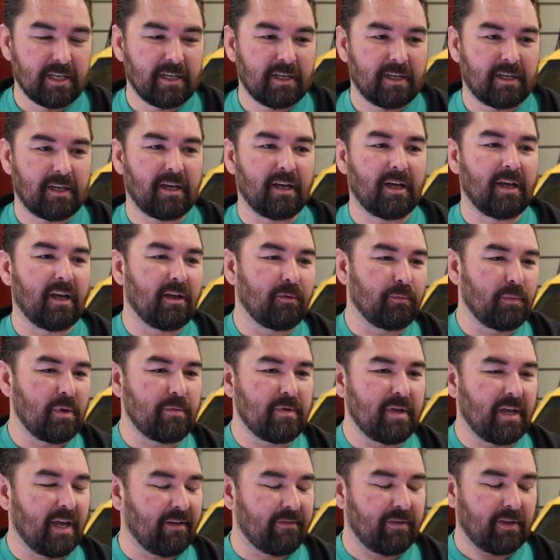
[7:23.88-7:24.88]

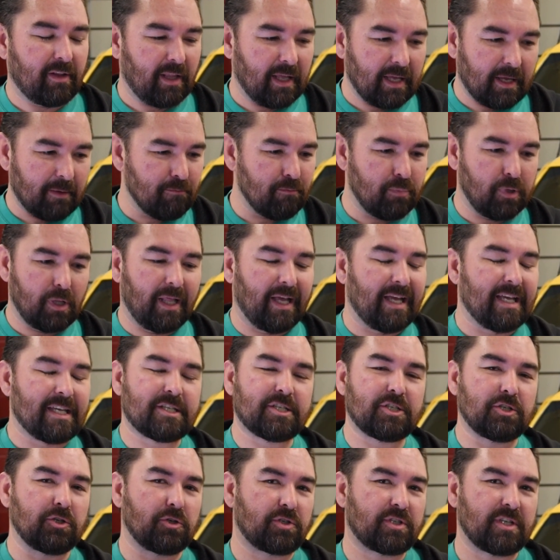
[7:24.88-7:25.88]
maybe have it like
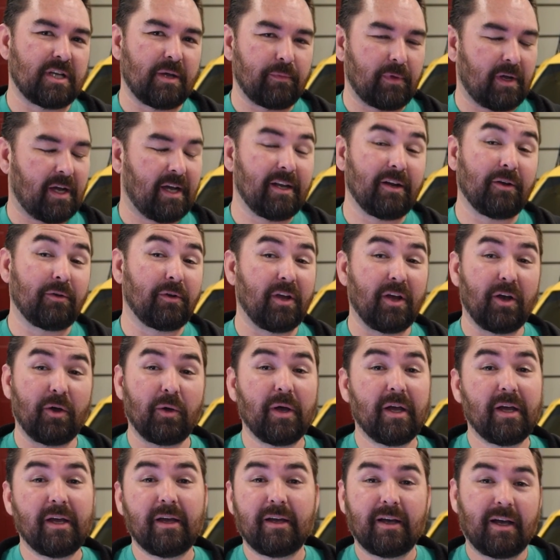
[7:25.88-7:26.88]
blessed or something. I don't know.
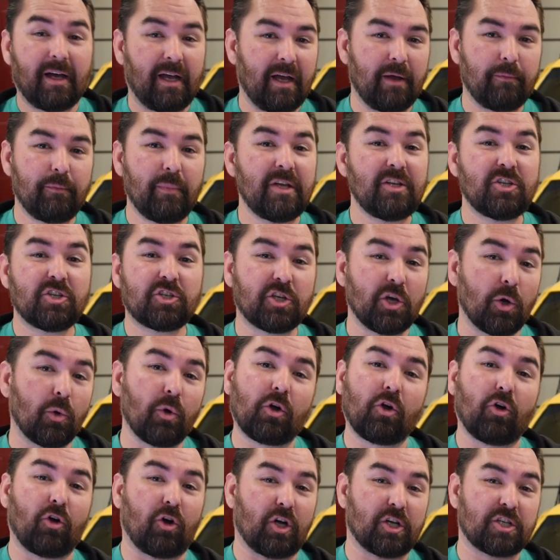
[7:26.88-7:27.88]
I may just go
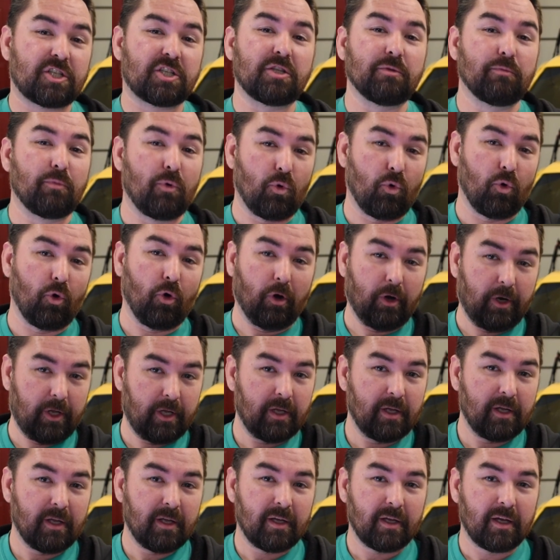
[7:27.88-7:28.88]
across the board.
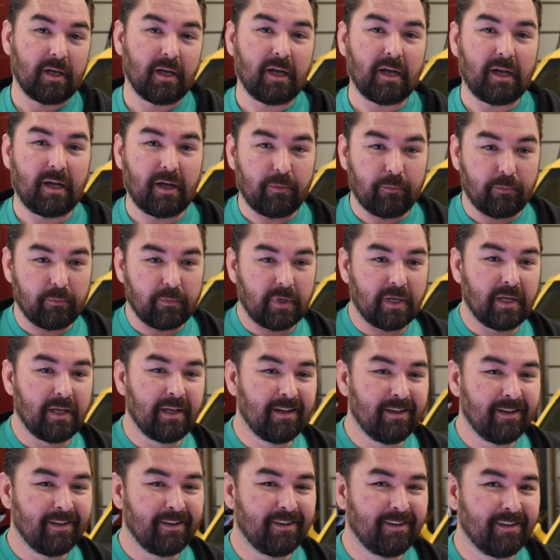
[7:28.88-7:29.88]

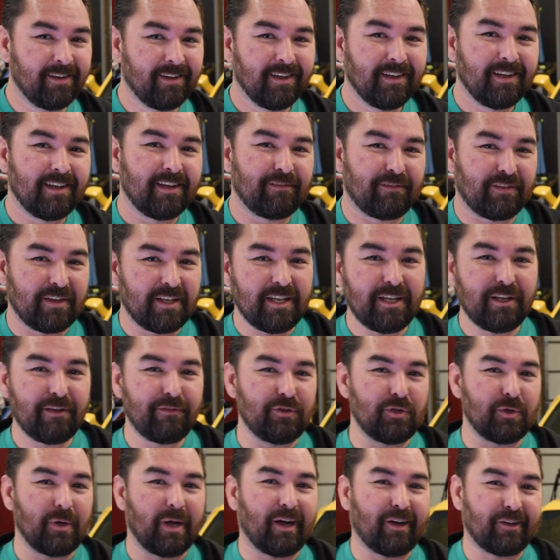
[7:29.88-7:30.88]
If any
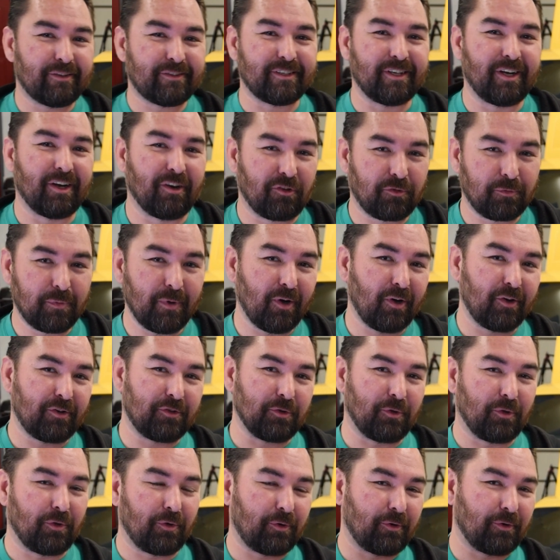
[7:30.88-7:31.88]
of you out there,
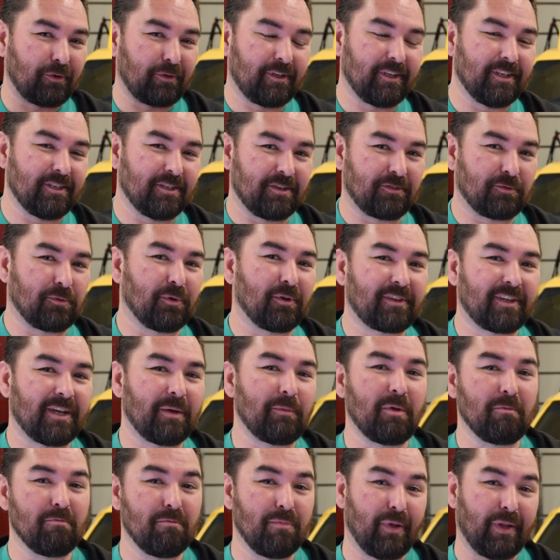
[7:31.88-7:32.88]
spiritual or religious, want to
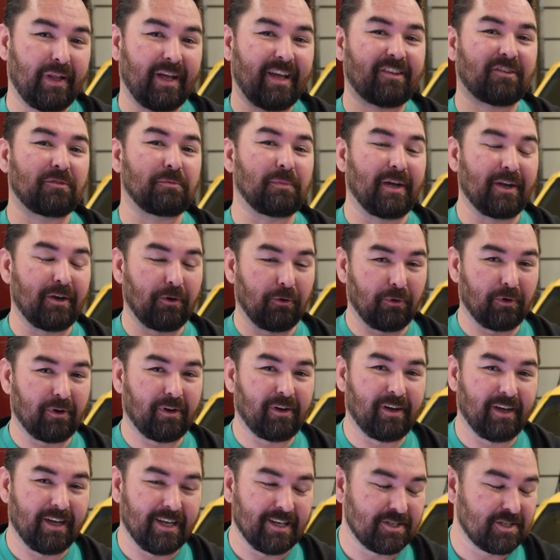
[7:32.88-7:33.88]
come and bless my
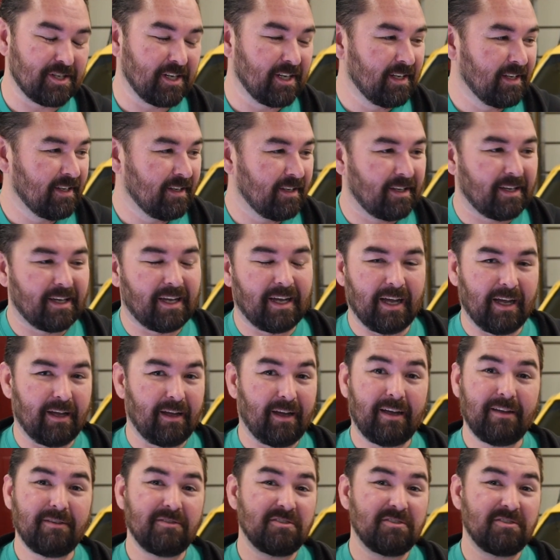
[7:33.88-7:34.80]
garage, I'm